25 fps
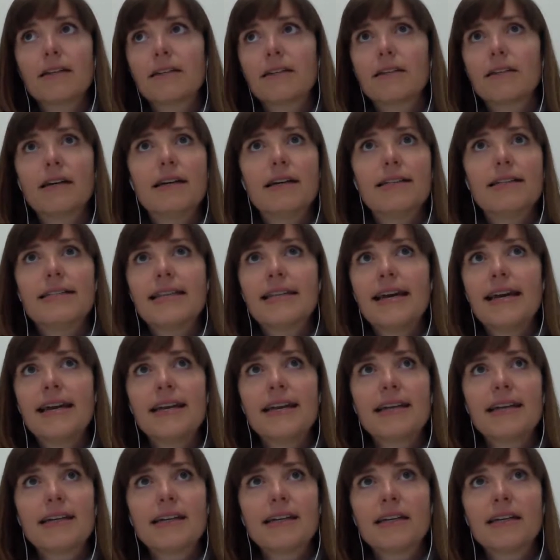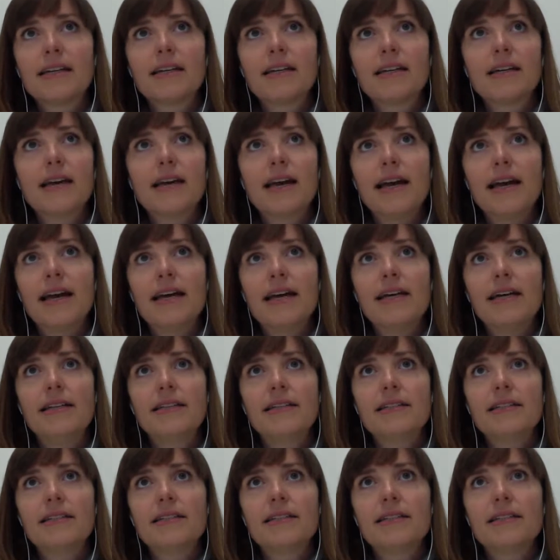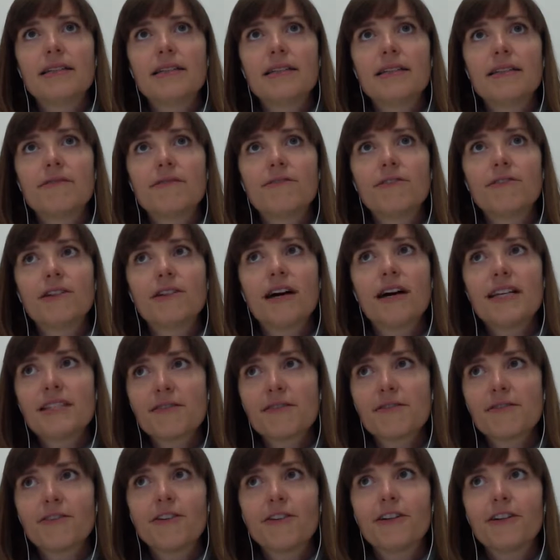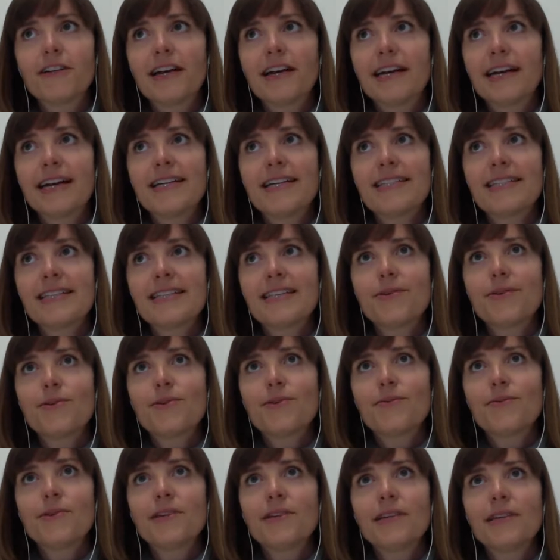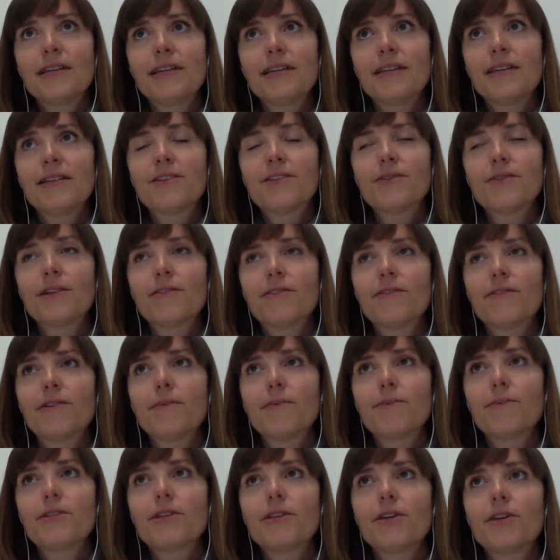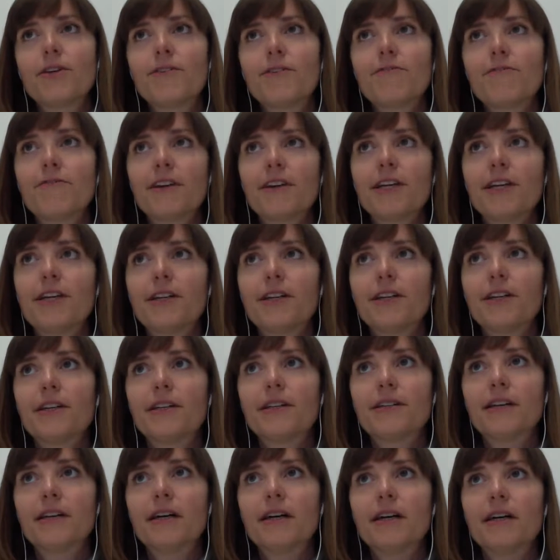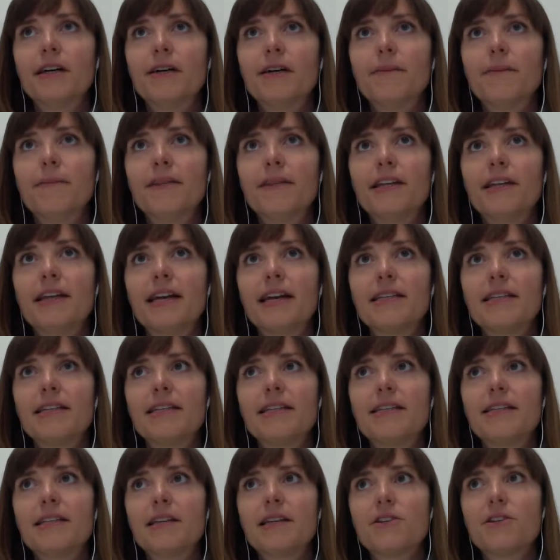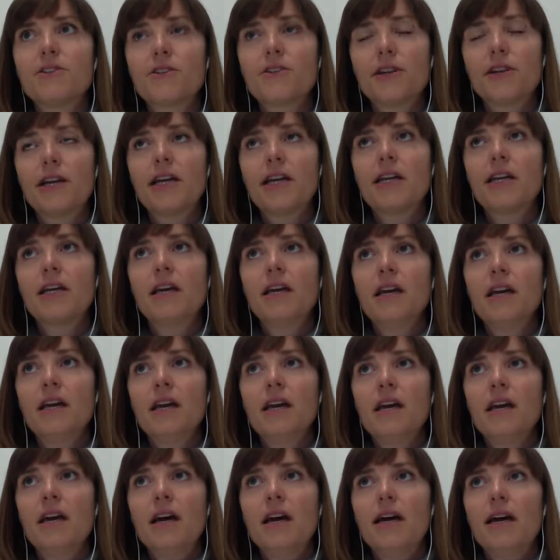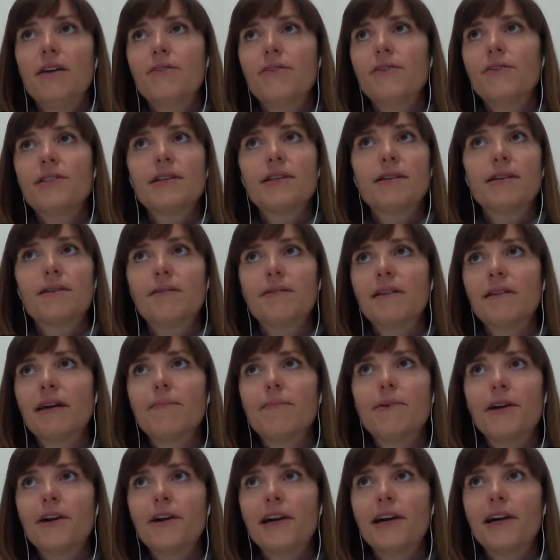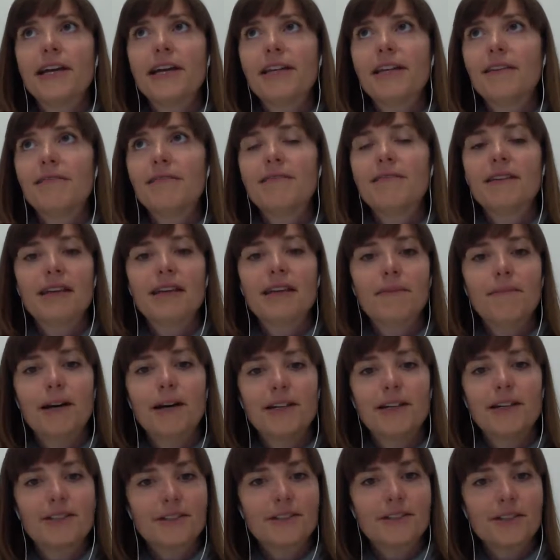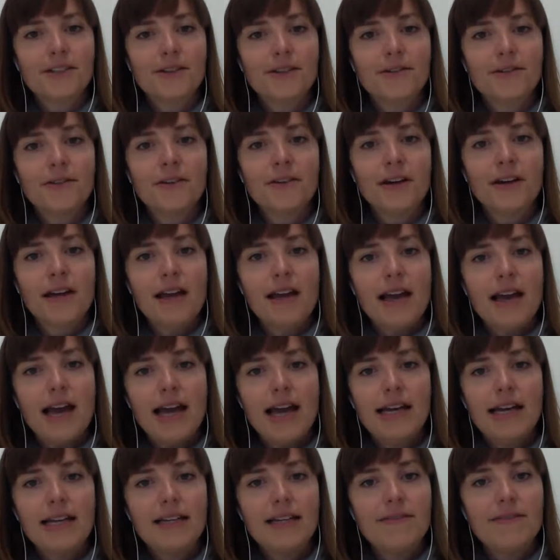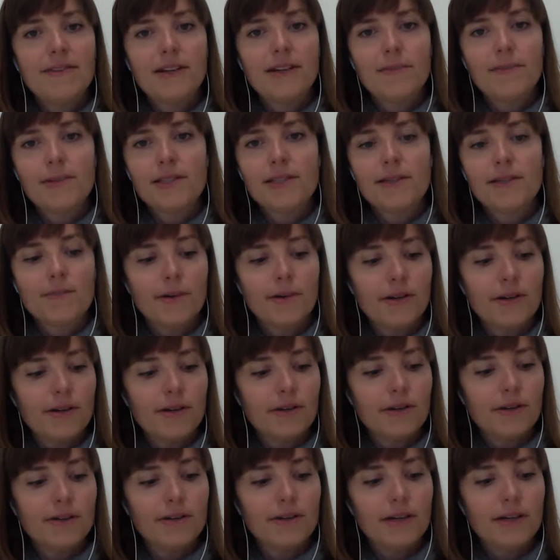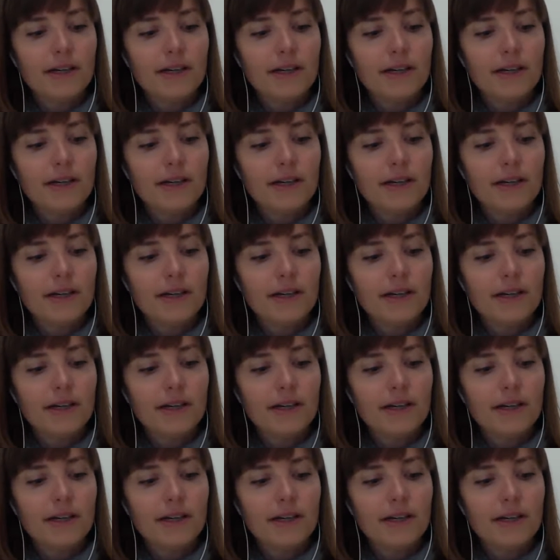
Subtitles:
ascetic and philosopher. I guess he was really sort of an obscure figure in the 19th century. He was a librarian in Moscow, and he developed a small